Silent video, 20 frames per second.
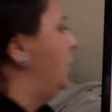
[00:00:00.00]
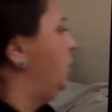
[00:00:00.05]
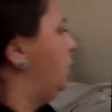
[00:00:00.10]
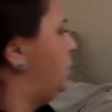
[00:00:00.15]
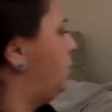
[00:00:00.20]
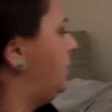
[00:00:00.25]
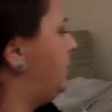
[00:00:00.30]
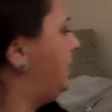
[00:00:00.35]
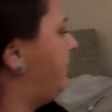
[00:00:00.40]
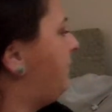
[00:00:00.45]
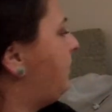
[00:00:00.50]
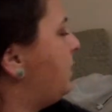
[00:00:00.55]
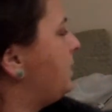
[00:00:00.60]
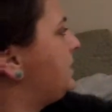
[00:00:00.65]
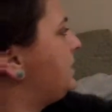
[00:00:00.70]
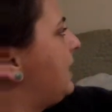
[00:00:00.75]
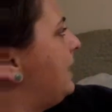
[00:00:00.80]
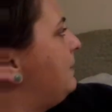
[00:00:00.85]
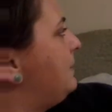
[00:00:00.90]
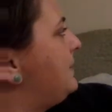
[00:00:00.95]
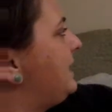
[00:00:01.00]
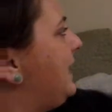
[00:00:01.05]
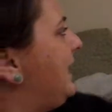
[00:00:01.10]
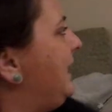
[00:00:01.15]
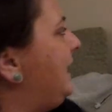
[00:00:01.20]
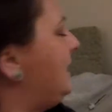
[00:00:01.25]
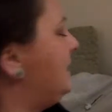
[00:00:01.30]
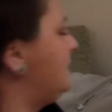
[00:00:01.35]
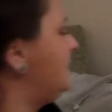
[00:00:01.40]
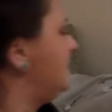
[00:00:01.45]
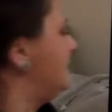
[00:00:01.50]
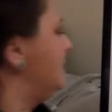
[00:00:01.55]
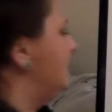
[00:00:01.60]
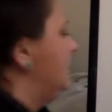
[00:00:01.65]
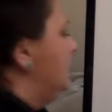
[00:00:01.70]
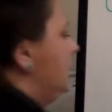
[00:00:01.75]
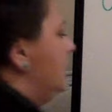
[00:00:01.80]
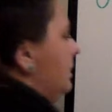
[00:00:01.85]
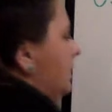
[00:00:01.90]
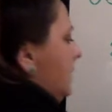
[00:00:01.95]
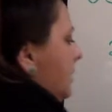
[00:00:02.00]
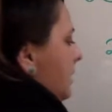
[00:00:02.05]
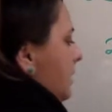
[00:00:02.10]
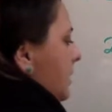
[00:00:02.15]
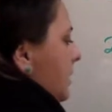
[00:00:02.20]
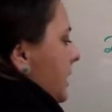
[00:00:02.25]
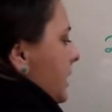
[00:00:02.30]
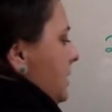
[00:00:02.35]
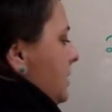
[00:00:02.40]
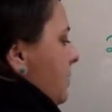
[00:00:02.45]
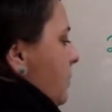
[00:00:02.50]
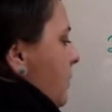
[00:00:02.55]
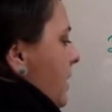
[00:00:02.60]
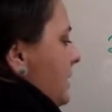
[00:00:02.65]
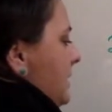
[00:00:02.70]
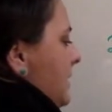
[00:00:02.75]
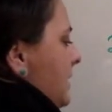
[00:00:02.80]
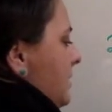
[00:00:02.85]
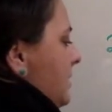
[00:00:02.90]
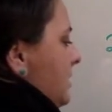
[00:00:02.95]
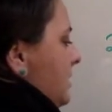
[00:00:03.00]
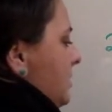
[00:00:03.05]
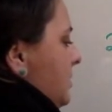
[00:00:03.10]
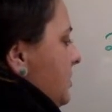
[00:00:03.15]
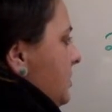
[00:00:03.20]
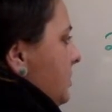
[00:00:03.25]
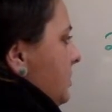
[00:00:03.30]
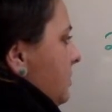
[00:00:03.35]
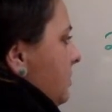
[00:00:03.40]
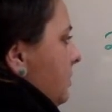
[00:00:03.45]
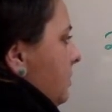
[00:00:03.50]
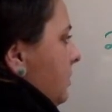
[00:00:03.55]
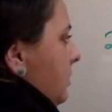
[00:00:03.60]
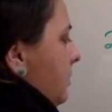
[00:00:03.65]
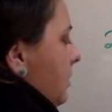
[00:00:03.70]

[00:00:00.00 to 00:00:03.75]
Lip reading: 24 times 8 is 192,